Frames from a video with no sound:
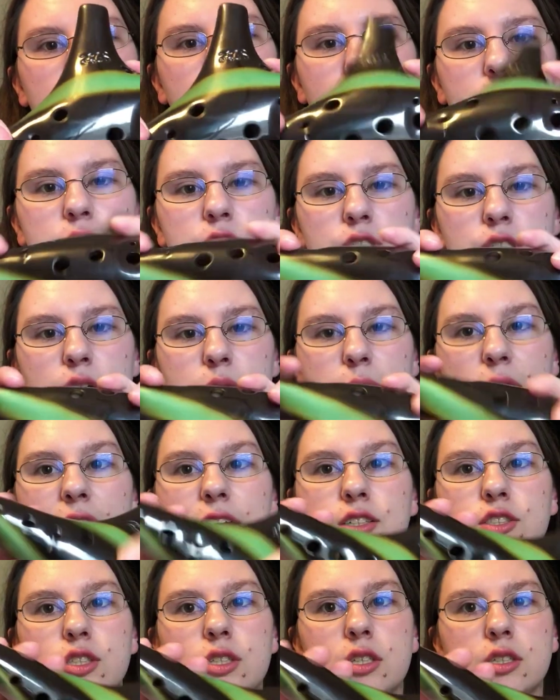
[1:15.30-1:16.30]
which
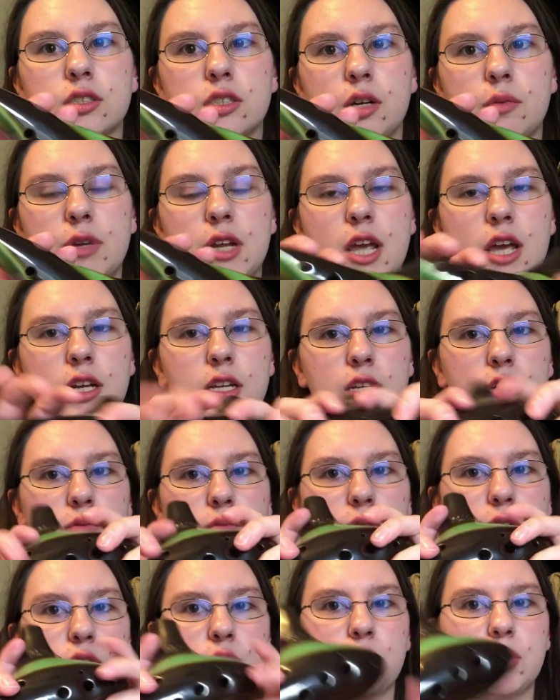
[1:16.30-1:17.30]
actually does come in handy
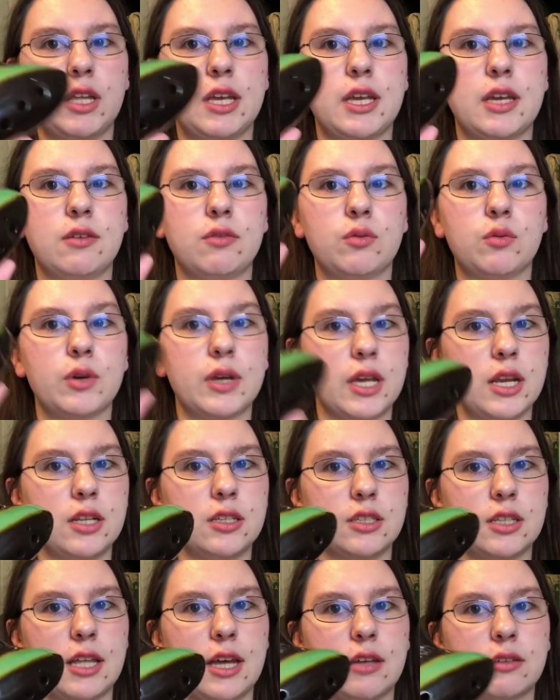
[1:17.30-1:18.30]
when you play it, and we'll get
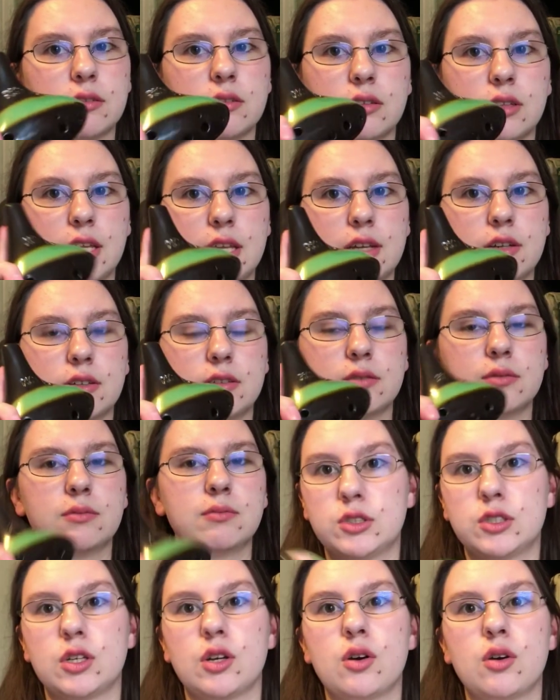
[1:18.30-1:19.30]
into that later.
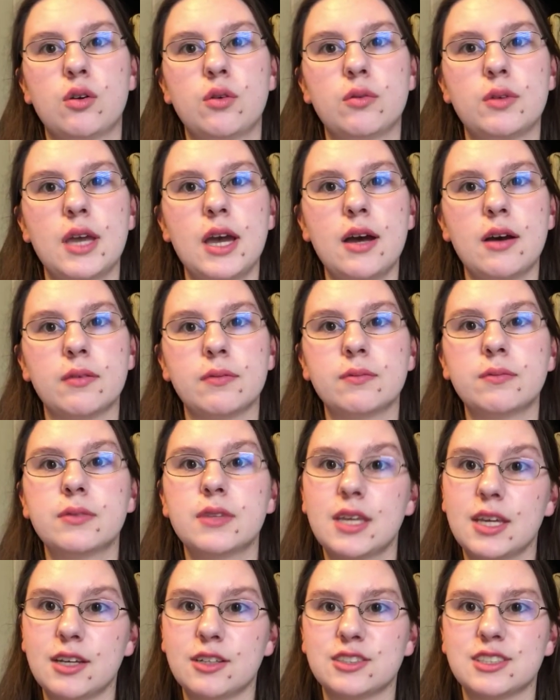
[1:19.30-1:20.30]
So yeah,
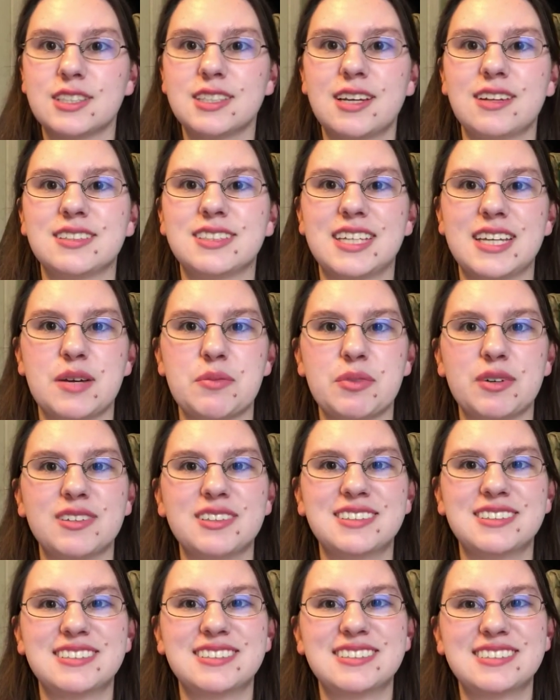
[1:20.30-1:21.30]
here's the sound
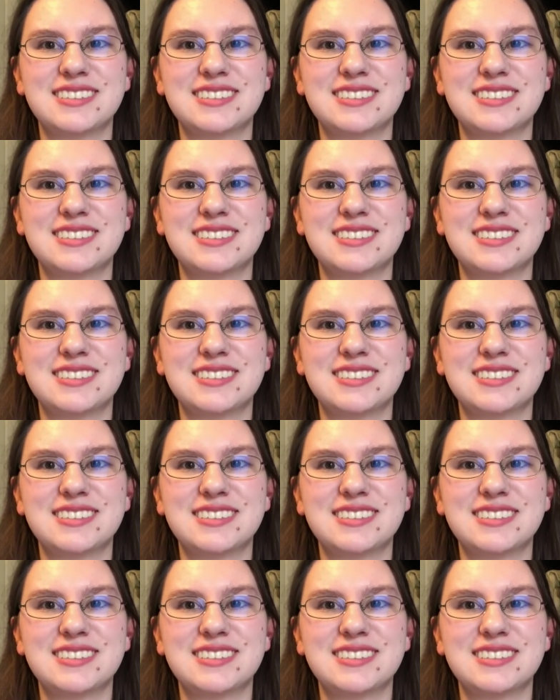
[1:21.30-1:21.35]
sample.